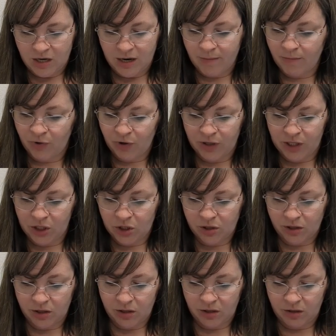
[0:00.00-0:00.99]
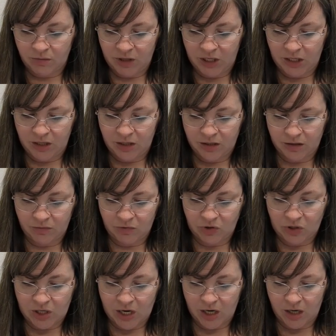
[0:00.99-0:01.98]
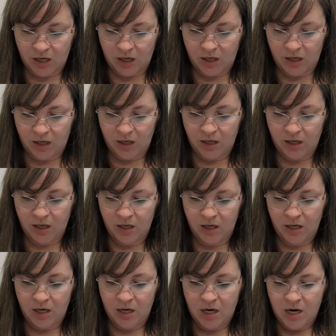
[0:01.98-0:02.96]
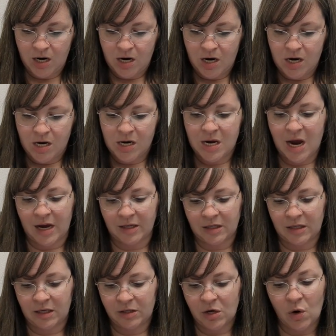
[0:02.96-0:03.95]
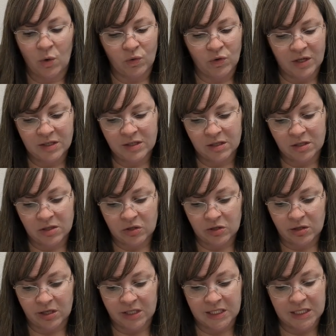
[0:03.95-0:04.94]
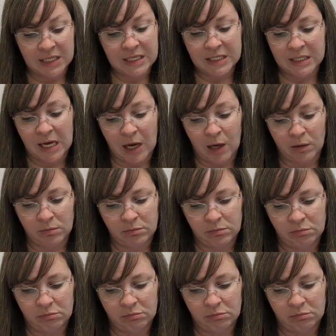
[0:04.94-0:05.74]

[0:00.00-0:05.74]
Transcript: I'm pretty sure. Let me double check. Yes. No, this is 36 count.